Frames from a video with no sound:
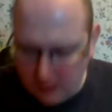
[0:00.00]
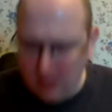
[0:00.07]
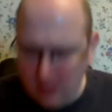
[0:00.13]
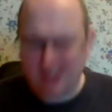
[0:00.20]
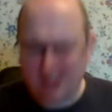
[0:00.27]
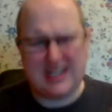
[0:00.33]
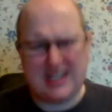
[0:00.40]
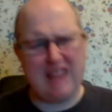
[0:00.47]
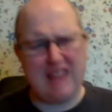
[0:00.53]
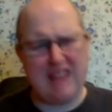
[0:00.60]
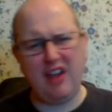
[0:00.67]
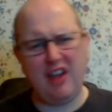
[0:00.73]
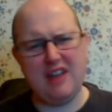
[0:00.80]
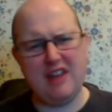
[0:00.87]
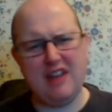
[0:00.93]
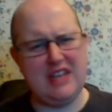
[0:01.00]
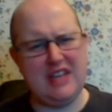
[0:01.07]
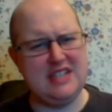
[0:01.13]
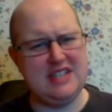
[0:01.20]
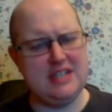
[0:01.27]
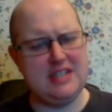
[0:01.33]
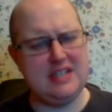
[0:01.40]
Because they have kind of
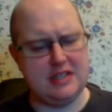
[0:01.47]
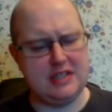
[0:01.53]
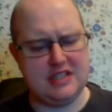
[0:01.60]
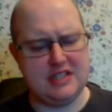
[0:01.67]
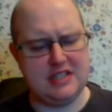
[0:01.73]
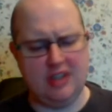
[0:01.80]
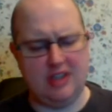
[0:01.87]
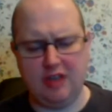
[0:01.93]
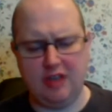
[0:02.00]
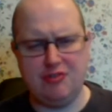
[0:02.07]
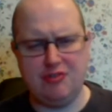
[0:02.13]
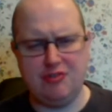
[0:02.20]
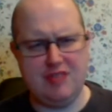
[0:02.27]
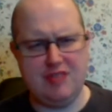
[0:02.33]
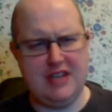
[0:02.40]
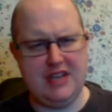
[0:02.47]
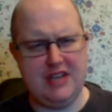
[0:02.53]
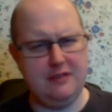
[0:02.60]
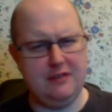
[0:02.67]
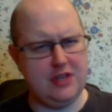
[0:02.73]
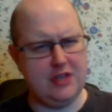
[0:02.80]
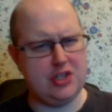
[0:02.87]
hinted that this dark green
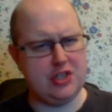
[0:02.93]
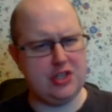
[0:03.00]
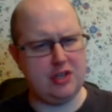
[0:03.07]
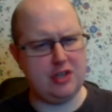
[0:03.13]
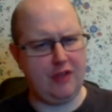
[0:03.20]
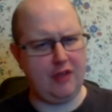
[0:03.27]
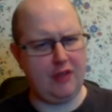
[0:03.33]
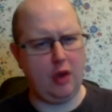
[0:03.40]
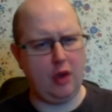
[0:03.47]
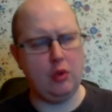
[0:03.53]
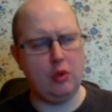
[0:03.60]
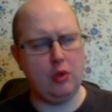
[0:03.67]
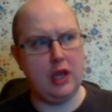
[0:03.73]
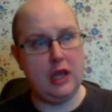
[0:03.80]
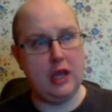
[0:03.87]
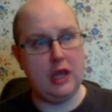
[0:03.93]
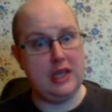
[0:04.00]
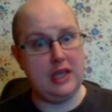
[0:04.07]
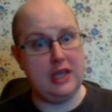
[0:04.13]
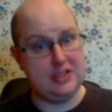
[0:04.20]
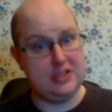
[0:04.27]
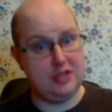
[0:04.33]
version of the Hulk
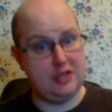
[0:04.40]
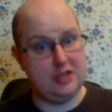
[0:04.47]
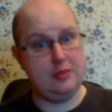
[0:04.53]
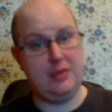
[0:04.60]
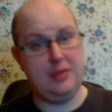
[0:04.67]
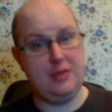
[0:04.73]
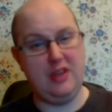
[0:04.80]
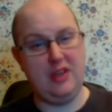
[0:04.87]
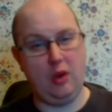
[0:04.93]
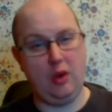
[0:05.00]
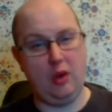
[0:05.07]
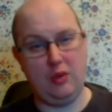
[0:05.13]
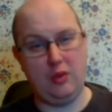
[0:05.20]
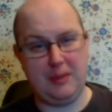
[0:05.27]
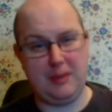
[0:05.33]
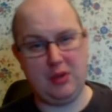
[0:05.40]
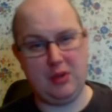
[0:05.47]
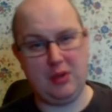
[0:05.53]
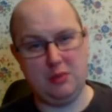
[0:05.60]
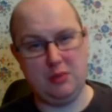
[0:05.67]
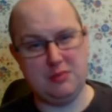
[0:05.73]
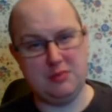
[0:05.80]
is going to be the Hulk that
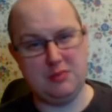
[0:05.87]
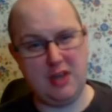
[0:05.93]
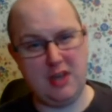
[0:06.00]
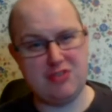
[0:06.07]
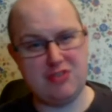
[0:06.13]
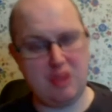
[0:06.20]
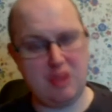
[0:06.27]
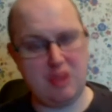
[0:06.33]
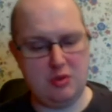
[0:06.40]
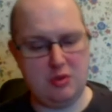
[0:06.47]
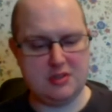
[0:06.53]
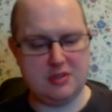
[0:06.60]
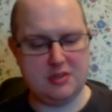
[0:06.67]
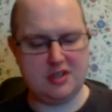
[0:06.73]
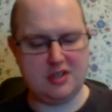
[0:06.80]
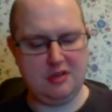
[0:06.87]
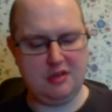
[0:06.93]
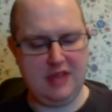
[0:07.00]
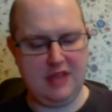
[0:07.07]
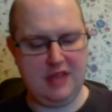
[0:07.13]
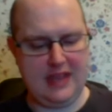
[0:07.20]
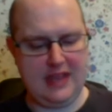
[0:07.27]
becomes Maestro. So
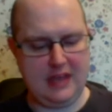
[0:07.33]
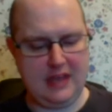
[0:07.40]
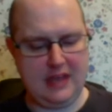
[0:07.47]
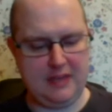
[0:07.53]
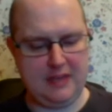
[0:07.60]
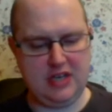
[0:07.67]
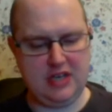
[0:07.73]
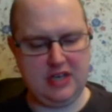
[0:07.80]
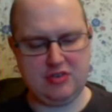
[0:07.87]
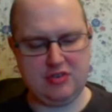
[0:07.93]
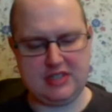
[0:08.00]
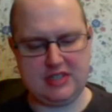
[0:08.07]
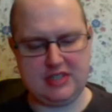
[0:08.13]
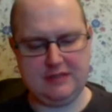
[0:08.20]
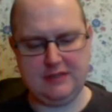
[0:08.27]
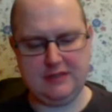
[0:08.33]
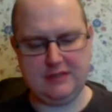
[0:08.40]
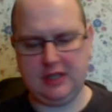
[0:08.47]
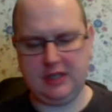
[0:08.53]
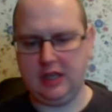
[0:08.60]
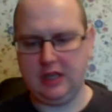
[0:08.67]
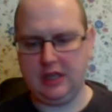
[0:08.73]
that, that'd be an interesting thing.